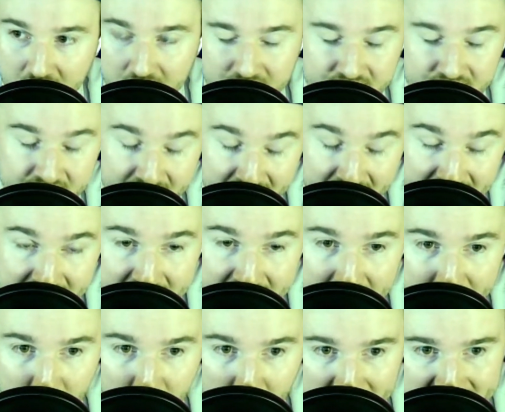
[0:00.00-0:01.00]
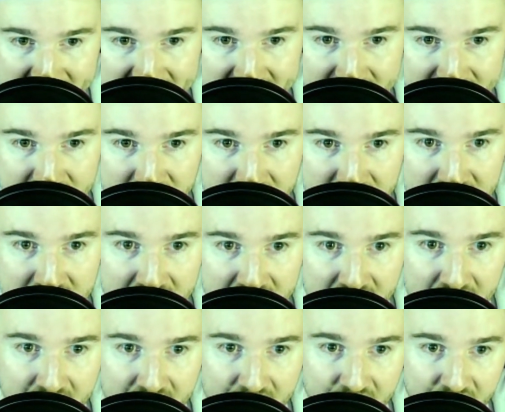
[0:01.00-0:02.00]
get the 10-point teasers,
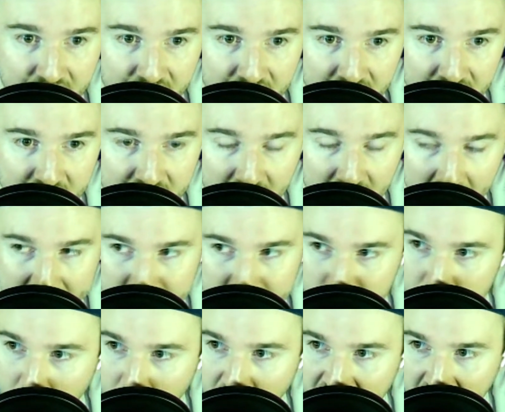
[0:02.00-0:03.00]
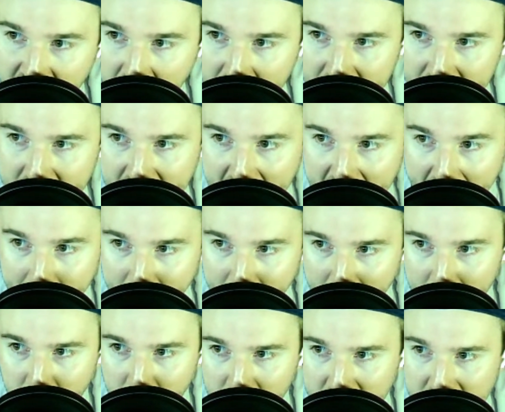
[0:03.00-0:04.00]
I use Bovada in my
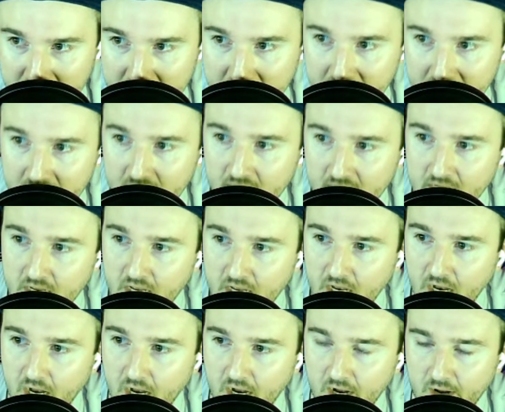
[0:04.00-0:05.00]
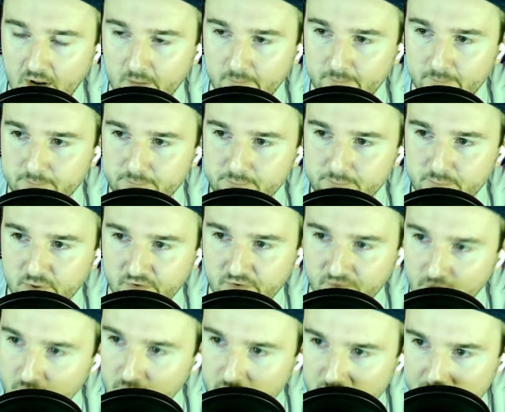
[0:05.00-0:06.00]
bookie.
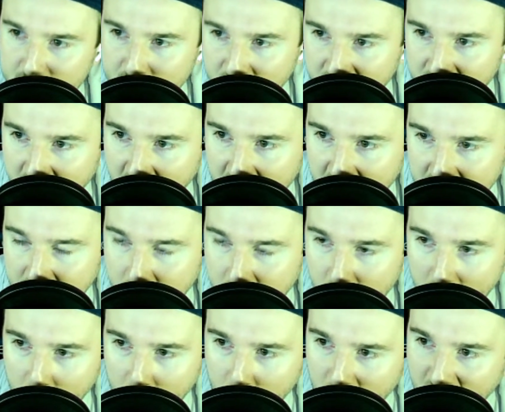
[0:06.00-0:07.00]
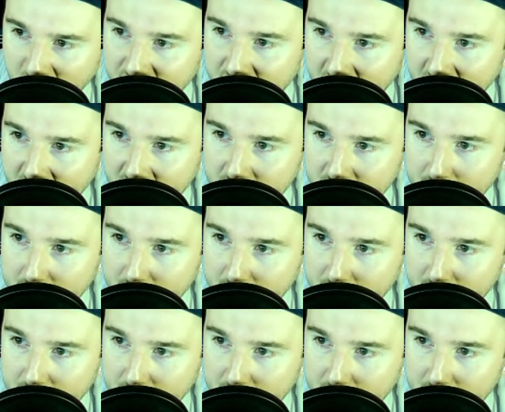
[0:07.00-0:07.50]
Preferably Bovada, though. I will have that,